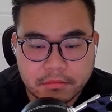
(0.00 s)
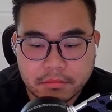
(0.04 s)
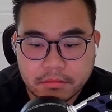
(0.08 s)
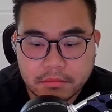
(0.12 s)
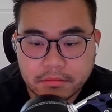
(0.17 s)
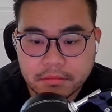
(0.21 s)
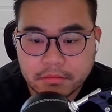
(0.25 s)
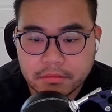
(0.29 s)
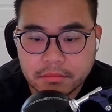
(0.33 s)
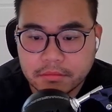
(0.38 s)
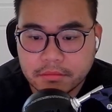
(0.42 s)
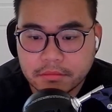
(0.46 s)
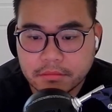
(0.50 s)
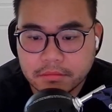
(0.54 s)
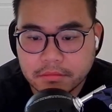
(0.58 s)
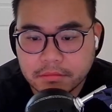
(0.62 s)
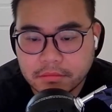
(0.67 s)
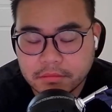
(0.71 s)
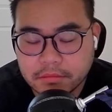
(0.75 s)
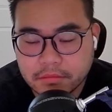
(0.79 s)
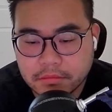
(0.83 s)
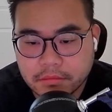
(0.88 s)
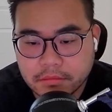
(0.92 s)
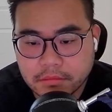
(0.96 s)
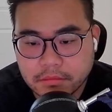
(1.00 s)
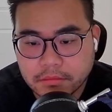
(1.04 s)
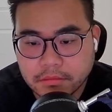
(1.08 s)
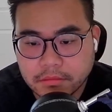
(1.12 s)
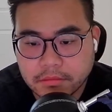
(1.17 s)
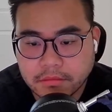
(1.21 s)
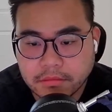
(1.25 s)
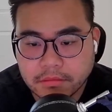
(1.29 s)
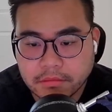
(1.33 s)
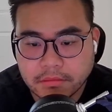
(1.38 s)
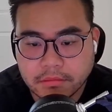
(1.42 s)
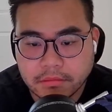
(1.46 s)

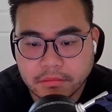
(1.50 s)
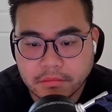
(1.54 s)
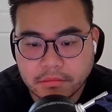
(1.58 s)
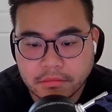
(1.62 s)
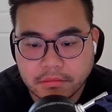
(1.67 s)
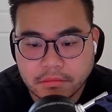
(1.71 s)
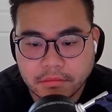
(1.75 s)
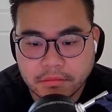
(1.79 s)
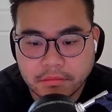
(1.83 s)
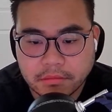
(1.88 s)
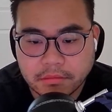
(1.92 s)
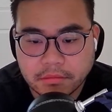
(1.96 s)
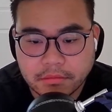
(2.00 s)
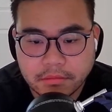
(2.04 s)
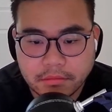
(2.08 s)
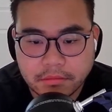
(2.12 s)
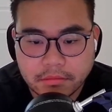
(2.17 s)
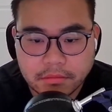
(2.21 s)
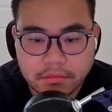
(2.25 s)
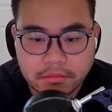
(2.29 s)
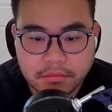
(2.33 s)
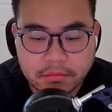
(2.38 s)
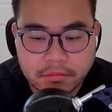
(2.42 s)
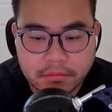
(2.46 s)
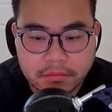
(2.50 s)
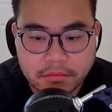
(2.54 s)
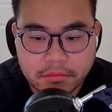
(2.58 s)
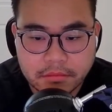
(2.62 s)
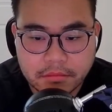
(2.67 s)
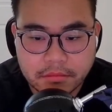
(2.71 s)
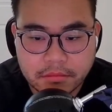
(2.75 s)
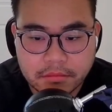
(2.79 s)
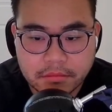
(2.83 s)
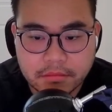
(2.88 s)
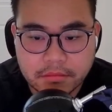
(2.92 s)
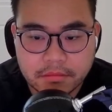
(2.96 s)

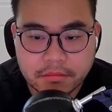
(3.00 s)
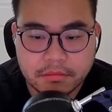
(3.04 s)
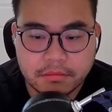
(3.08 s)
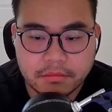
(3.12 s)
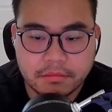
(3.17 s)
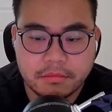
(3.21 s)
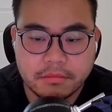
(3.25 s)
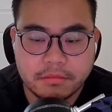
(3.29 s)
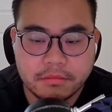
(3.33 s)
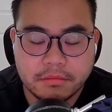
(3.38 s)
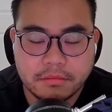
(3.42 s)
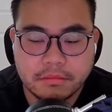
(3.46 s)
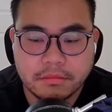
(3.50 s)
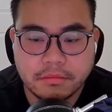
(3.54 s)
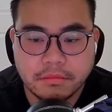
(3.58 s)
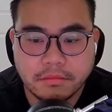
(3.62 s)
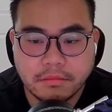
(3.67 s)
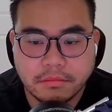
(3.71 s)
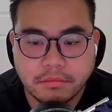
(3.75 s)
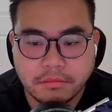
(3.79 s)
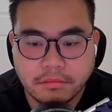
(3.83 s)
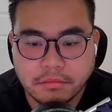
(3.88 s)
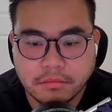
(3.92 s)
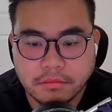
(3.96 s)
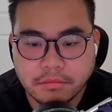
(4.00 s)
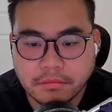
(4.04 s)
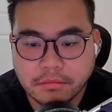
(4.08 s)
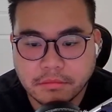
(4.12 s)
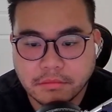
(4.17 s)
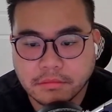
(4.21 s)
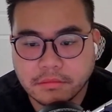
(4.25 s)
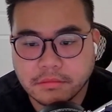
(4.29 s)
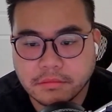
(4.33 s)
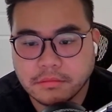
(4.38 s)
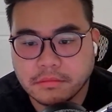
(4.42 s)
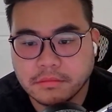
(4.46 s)

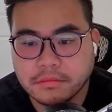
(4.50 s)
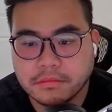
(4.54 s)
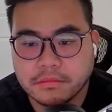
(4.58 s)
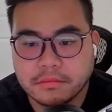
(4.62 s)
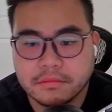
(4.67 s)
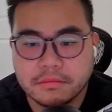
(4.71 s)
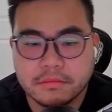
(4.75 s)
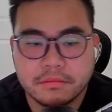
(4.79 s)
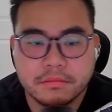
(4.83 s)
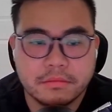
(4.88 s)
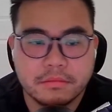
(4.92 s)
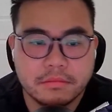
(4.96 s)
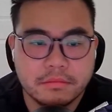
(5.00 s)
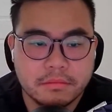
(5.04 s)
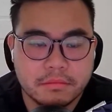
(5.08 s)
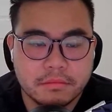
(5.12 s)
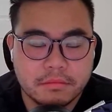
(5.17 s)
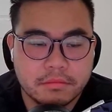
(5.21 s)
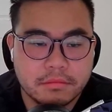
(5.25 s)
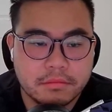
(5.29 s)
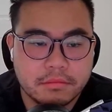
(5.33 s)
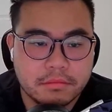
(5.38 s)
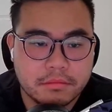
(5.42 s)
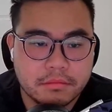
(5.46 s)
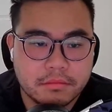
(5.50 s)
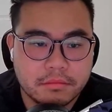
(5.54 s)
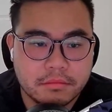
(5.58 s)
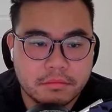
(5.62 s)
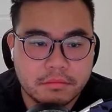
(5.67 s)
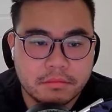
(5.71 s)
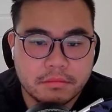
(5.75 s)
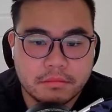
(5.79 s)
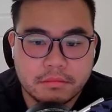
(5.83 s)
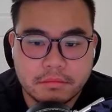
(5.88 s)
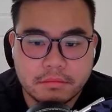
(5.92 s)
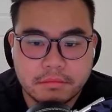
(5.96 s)

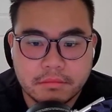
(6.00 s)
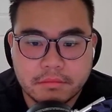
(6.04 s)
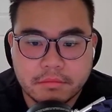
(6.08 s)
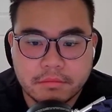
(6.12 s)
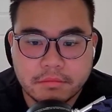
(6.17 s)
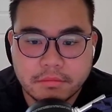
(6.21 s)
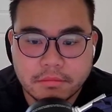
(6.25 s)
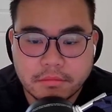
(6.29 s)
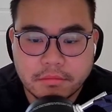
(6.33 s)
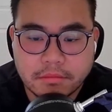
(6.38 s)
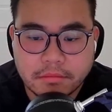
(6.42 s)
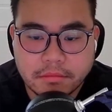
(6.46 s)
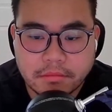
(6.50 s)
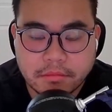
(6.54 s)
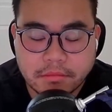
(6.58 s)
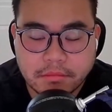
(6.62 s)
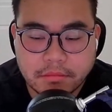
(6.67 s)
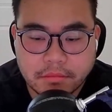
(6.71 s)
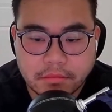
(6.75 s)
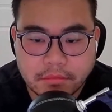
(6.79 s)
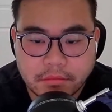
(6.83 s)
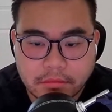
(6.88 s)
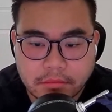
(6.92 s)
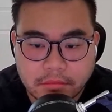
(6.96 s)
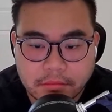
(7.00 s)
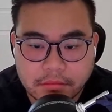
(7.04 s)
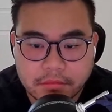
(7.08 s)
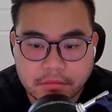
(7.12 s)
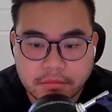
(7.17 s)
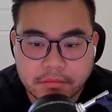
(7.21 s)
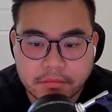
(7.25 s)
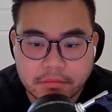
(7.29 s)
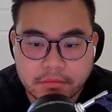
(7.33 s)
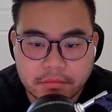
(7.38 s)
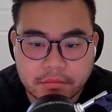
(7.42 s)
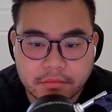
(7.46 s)

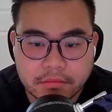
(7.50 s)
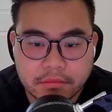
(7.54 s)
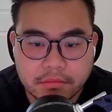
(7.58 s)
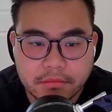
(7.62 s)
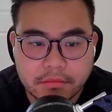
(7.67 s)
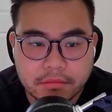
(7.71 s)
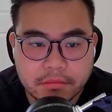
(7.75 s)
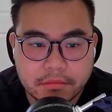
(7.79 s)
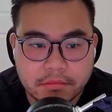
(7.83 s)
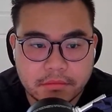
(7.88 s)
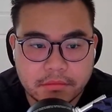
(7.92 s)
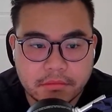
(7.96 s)
[no speech]